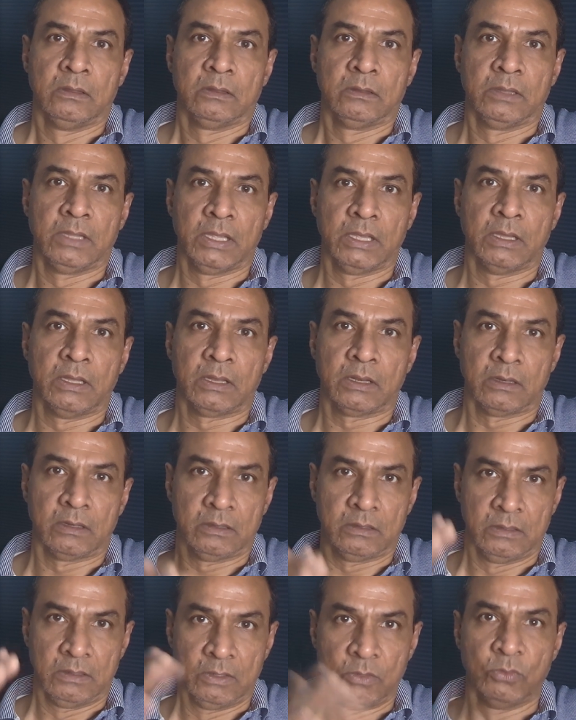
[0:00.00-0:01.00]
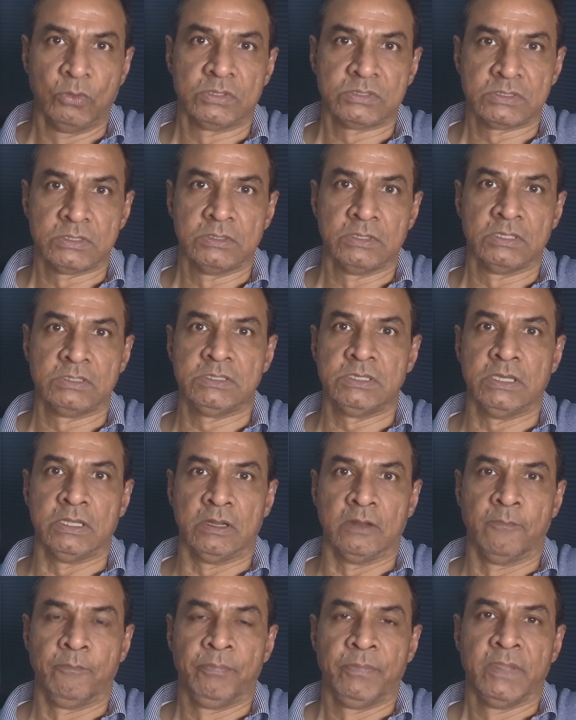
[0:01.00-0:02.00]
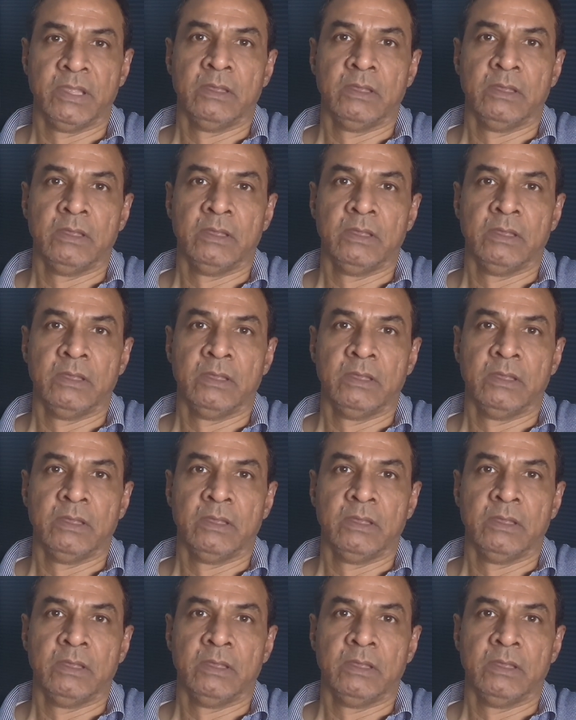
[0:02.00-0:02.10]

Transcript: they are lowest in the chain.